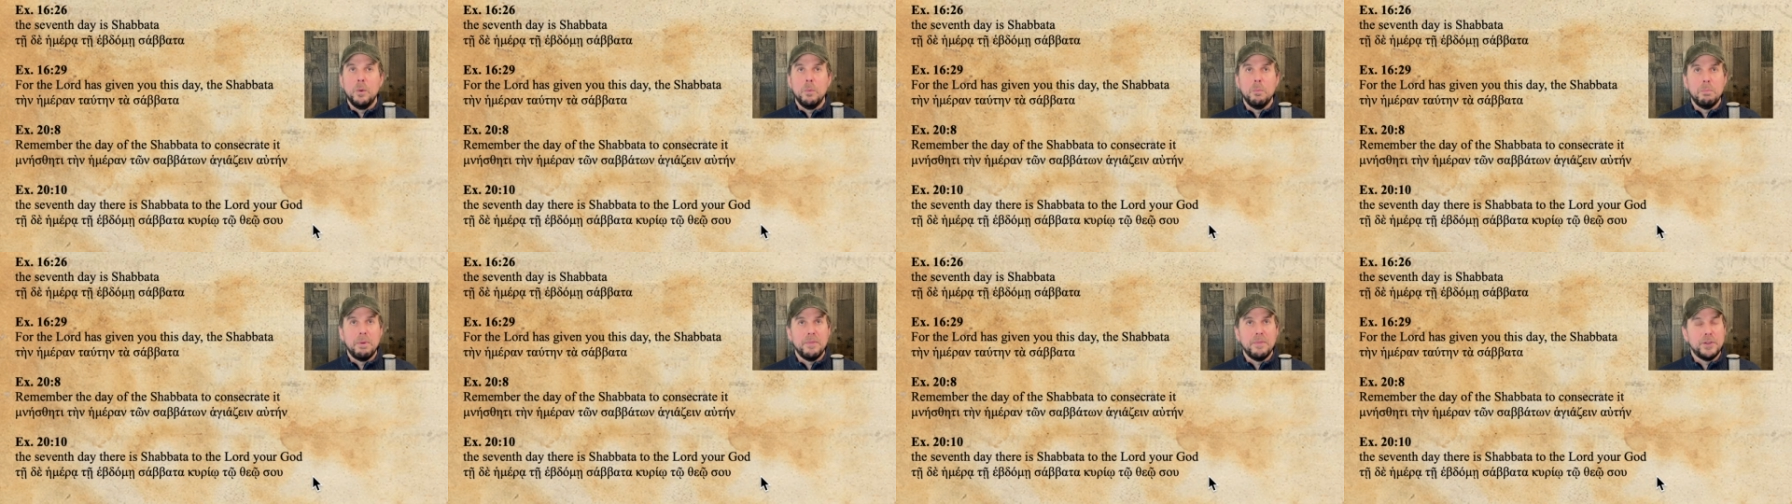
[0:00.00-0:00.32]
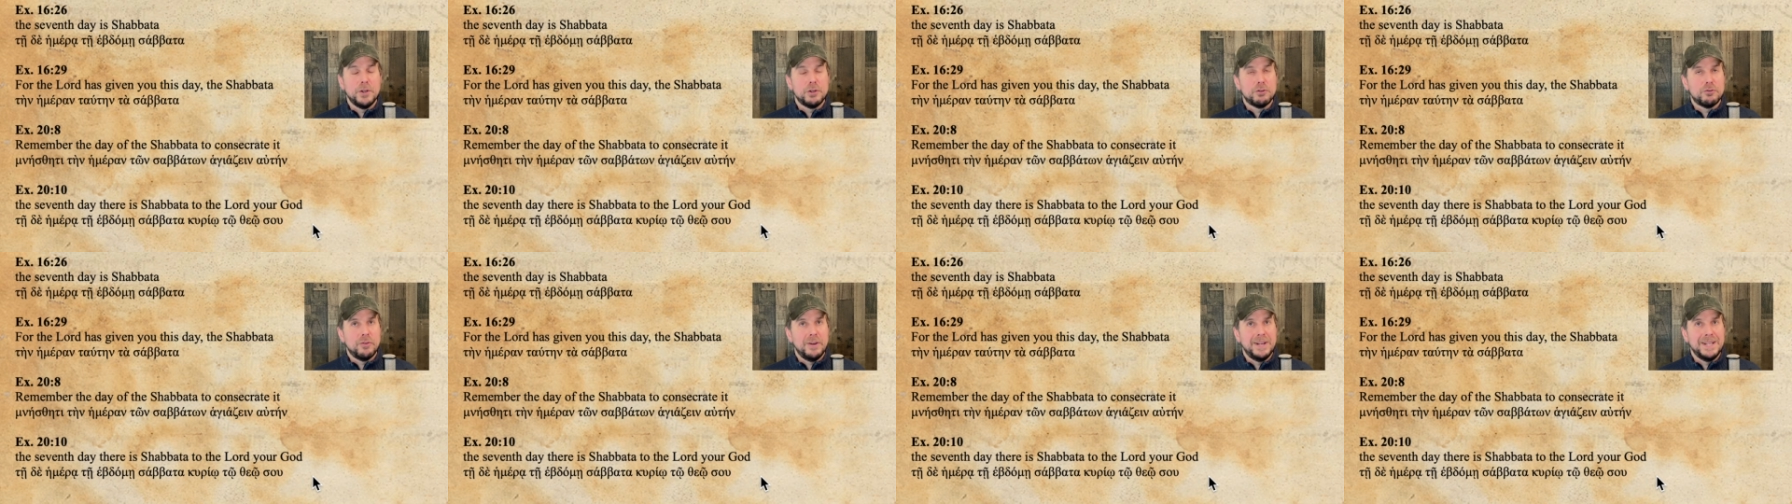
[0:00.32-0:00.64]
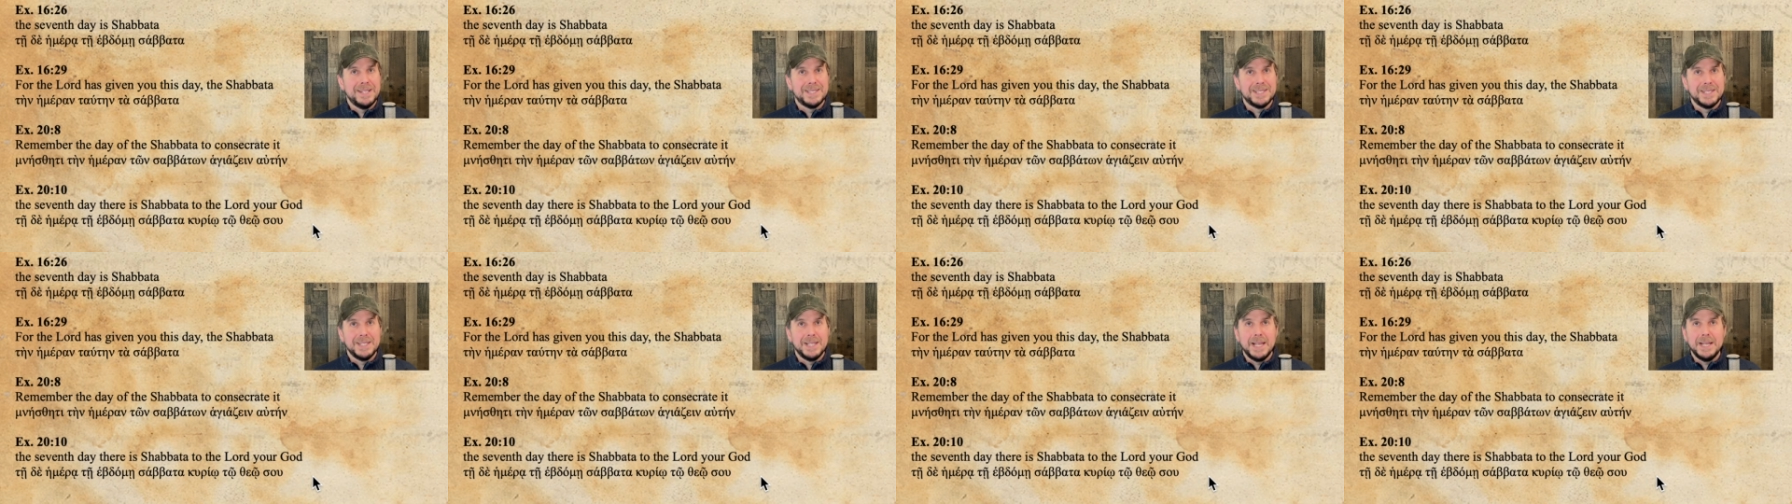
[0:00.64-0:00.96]
but the
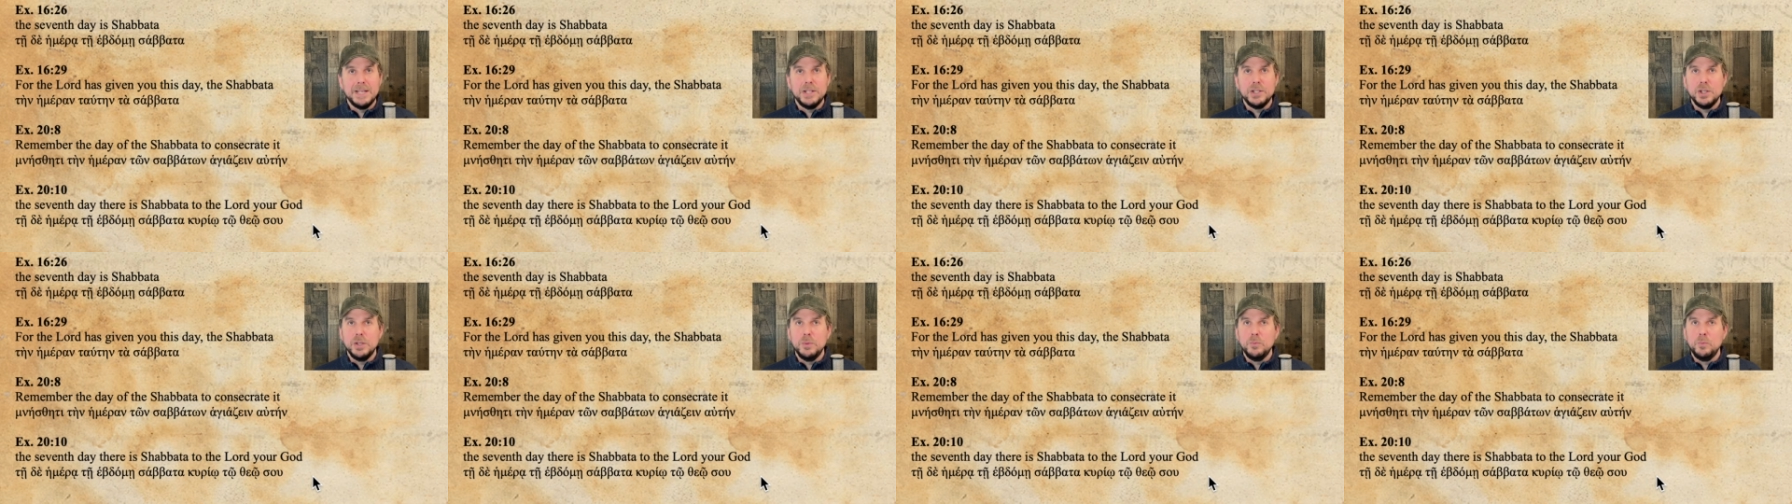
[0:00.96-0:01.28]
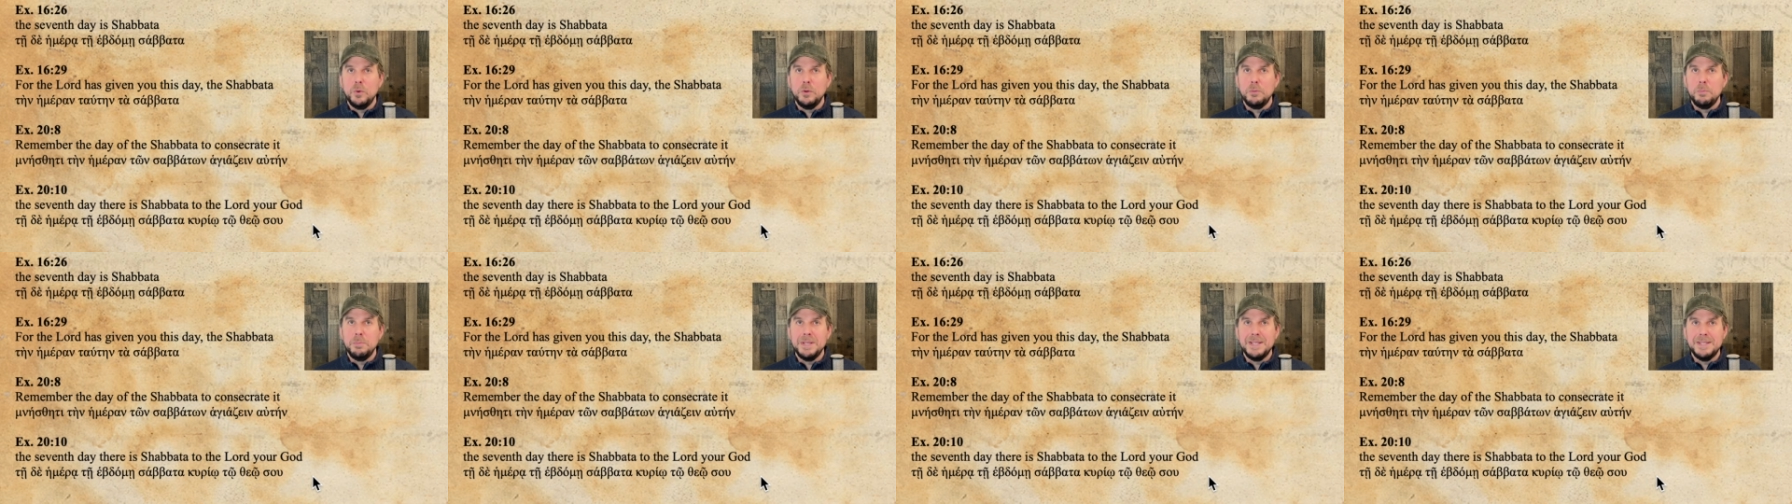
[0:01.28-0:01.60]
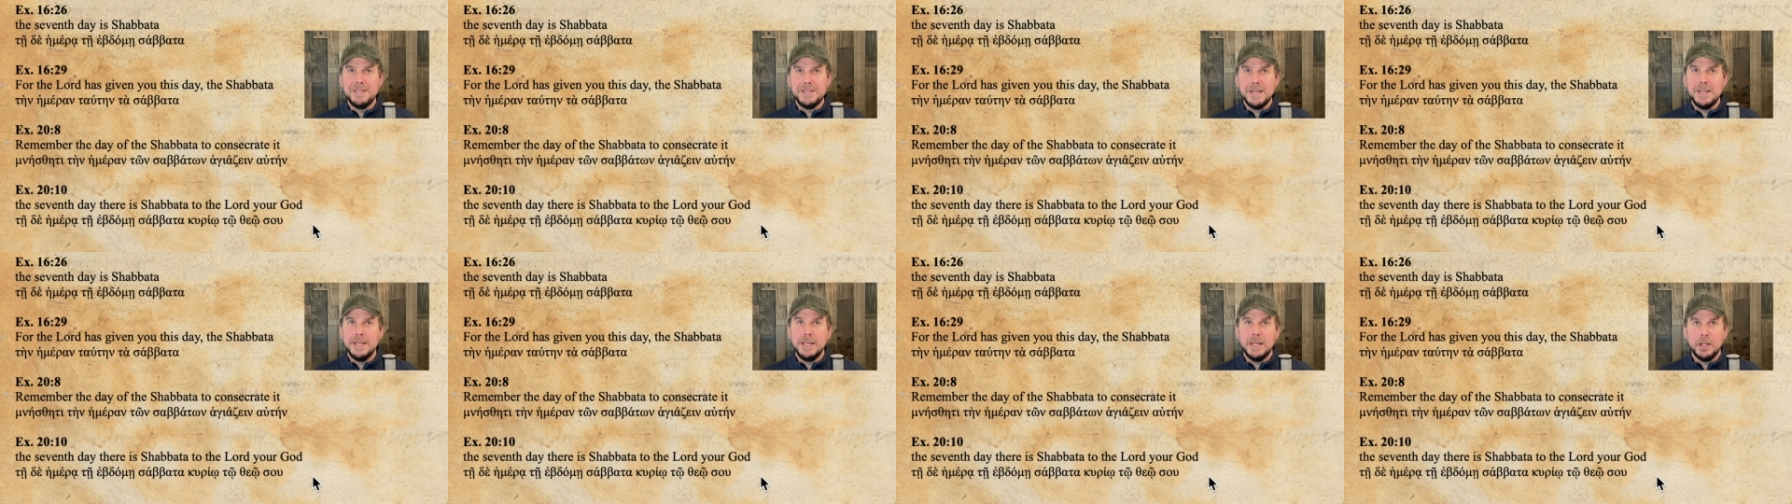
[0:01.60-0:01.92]
translation will be
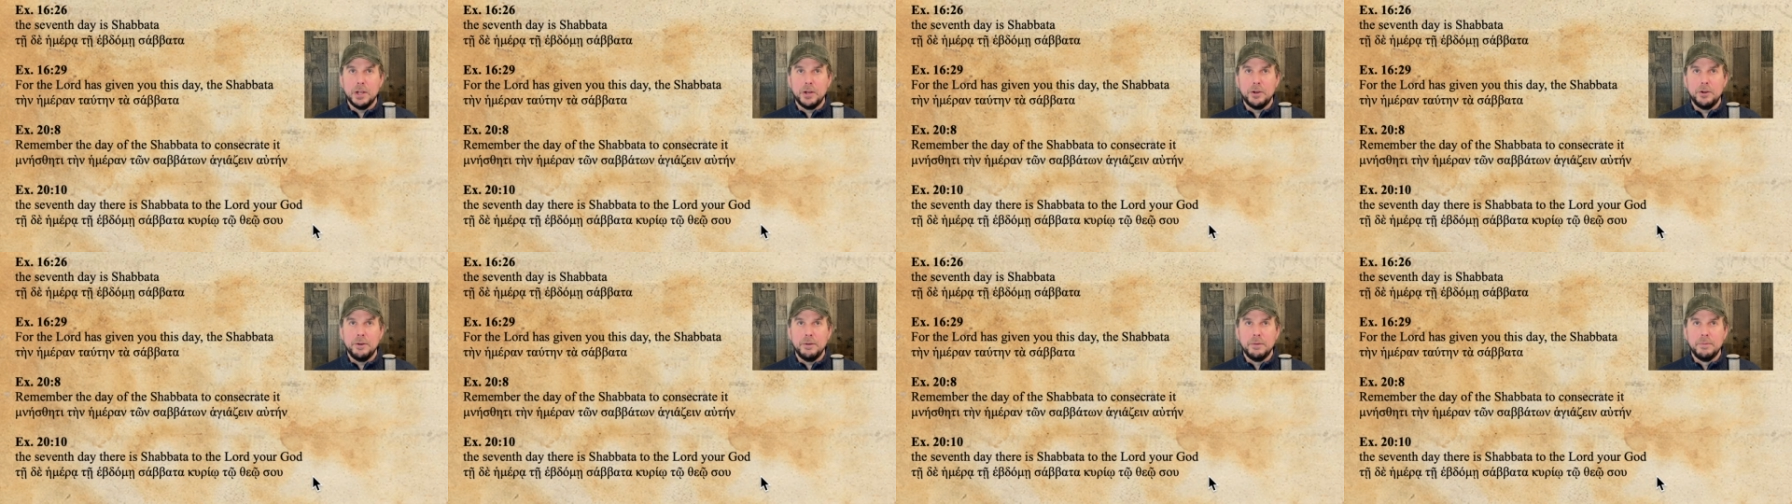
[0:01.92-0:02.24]
singular